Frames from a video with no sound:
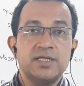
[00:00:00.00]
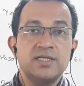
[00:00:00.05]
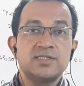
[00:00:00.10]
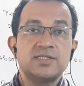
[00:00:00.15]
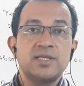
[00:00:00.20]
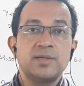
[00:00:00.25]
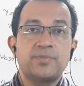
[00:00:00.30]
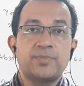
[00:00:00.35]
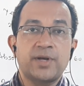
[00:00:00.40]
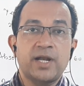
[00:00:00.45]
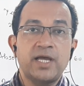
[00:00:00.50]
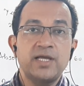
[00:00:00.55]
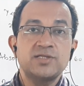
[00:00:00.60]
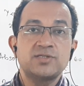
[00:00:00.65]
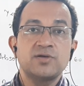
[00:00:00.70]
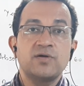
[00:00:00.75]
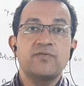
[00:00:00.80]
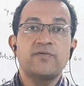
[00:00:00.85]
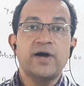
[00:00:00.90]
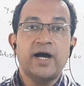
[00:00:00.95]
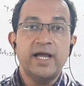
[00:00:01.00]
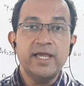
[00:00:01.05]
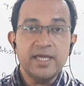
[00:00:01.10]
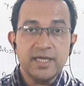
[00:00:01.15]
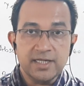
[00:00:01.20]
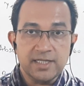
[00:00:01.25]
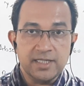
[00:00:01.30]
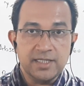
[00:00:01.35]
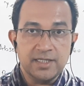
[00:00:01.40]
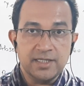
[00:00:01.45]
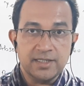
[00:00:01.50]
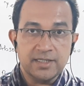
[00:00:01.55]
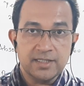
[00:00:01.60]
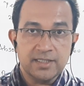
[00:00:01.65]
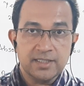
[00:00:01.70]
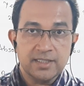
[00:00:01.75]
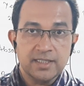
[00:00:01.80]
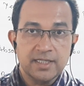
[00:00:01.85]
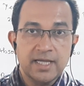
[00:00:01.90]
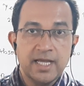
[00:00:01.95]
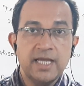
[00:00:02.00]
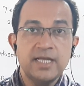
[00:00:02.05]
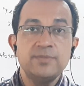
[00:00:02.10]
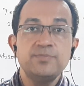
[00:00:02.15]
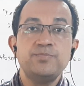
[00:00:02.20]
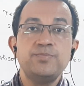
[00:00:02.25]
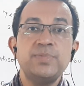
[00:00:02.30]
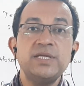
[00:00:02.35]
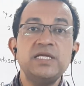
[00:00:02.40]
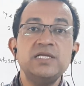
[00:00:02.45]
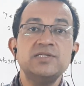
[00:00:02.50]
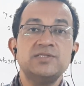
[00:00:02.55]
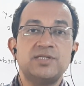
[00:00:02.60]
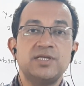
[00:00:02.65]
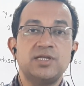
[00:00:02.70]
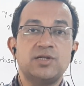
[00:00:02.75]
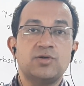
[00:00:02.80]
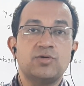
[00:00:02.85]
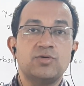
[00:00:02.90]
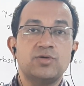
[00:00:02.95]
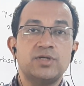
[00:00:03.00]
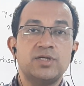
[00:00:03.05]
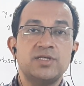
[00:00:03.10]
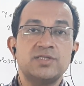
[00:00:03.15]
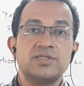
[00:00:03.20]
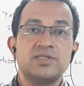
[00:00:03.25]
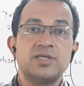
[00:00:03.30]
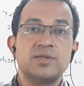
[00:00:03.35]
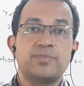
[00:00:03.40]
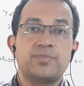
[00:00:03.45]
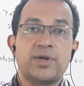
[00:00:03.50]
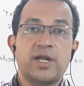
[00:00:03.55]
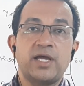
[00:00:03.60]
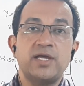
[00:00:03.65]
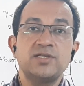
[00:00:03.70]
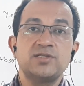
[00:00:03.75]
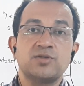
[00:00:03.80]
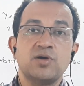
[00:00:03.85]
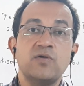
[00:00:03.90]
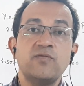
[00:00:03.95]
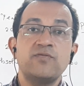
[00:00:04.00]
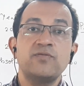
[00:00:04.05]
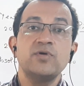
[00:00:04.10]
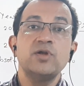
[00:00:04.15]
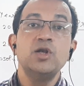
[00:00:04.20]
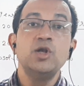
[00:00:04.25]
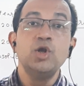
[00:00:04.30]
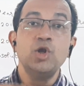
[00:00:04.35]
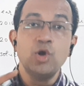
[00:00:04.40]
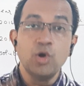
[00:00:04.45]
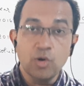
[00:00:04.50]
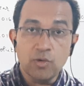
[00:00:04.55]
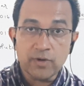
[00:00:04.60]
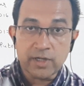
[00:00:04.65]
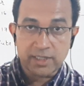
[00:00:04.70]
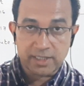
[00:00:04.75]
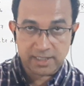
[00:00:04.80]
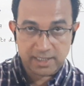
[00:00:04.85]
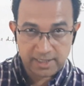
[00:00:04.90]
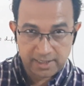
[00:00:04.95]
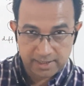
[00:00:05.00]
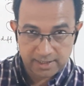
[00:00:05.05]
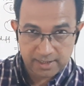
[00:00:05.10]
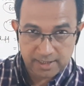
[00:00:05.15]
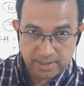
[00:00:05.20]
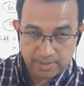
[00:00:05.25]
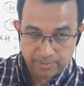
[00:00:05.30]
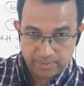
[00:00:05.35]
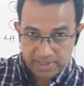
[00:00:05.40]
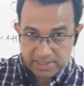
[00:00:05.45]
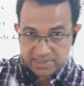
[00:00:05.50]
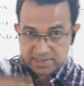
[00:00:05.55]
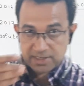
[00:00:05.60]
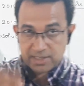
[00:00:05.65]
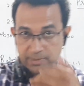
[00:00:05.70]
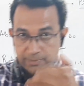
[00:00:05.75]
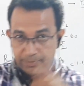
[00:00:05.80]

is the price of higher year and P0 is the price of lower year, means the